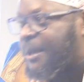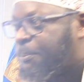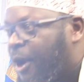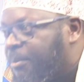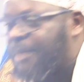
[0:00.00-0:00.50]
a
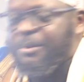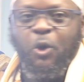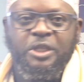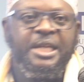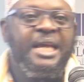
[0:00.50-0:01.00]
problem
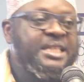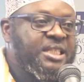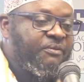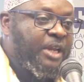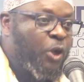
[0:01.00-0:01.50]
because he
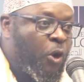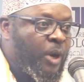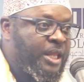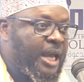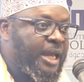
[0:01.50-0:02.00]
doesn't even know
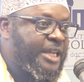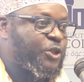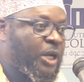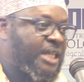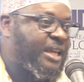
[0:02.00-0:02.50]
whether he's
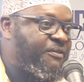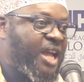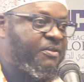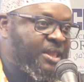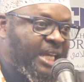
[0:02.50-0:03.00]
going to
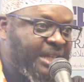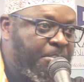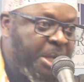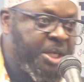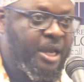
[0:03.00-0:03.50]
survive in that
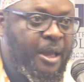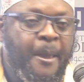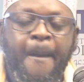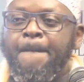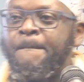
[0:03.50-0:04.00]
America.
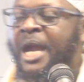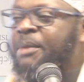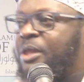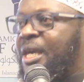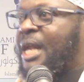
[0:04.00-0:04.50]

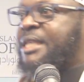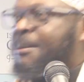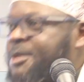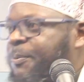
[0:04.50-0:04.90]
Maybe there are some